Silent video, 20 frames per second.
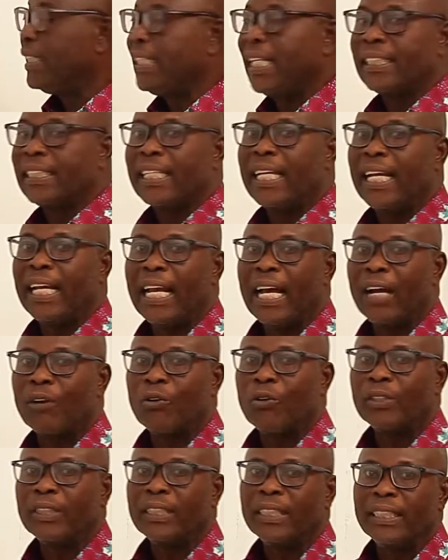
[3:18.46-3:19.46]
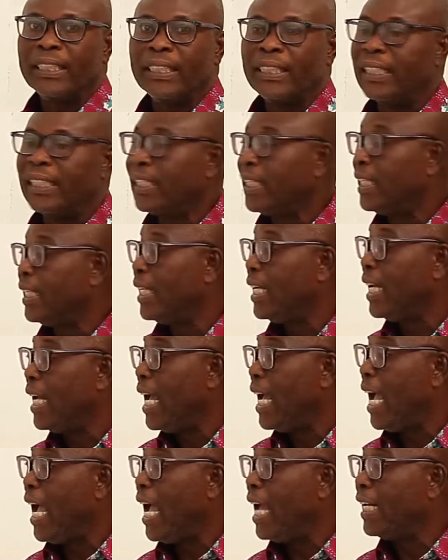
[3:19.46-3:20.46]
a scalar quantity.
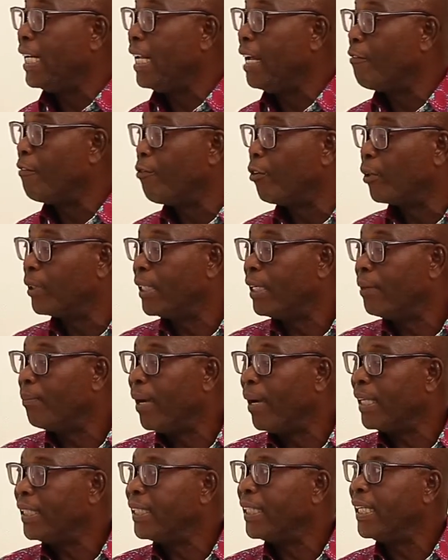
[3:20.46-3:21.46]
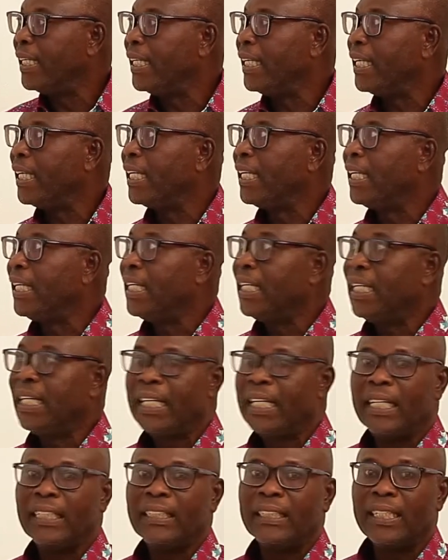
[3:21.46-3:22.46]
And then for 3 by 3,
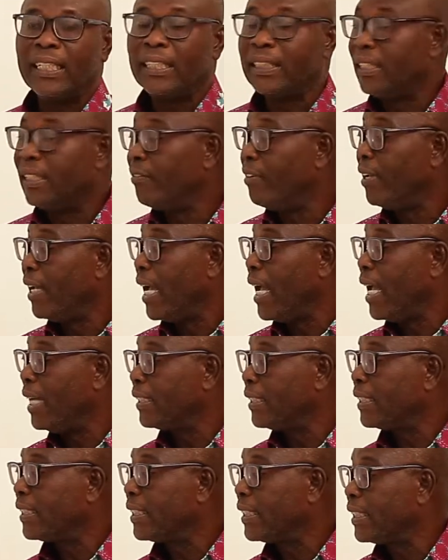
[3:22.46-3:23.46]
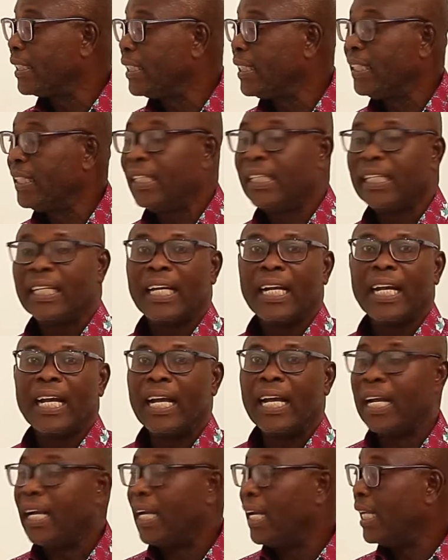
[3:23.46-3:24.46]
it's giving us
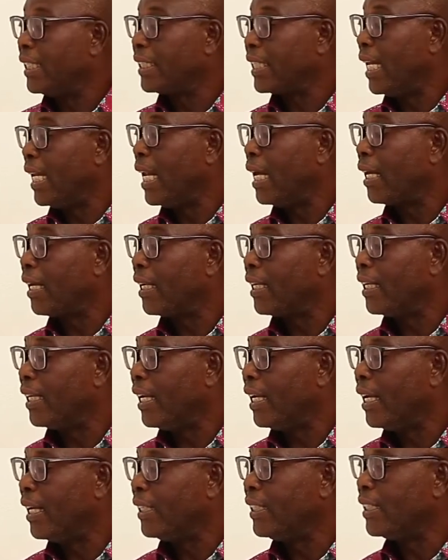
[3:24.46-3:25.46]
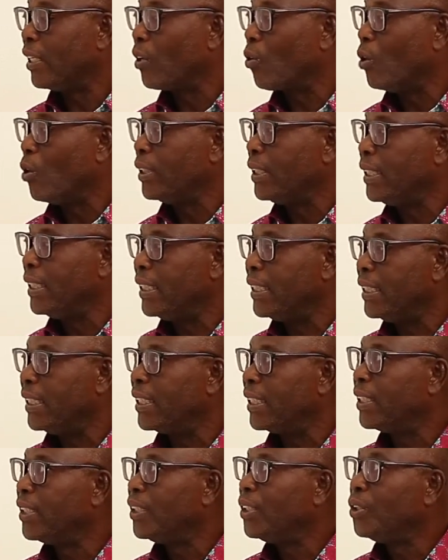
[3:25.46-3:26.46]
a scalar, it's a quantity.
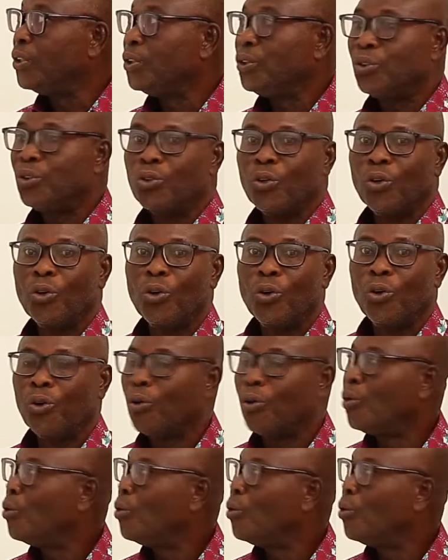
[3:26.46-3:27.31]
So